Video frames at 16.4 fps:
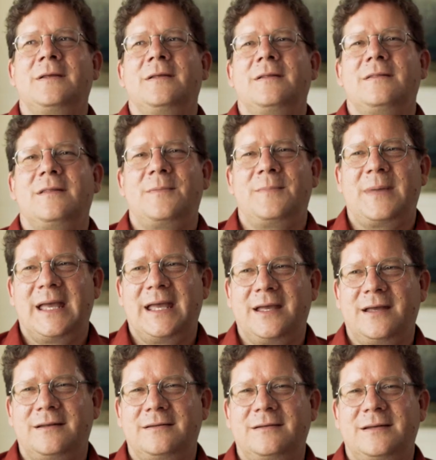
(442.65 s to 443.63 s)
the
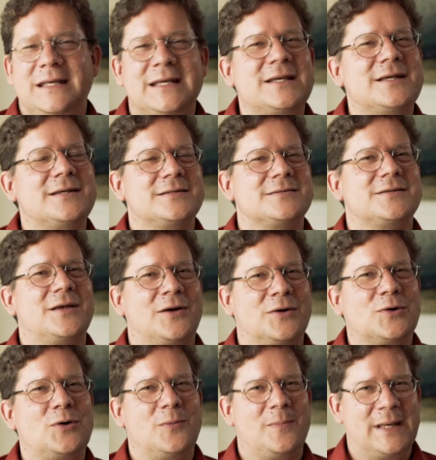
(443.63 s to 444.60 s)
man is
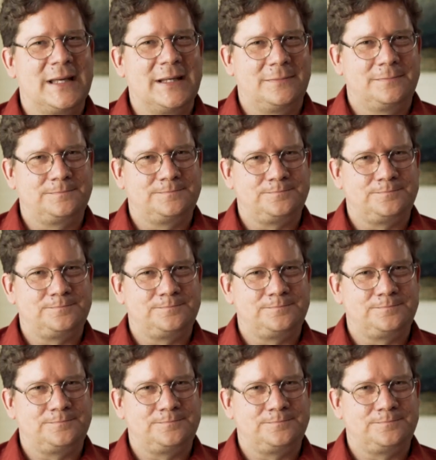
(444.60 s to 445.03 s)
Uncle Ben.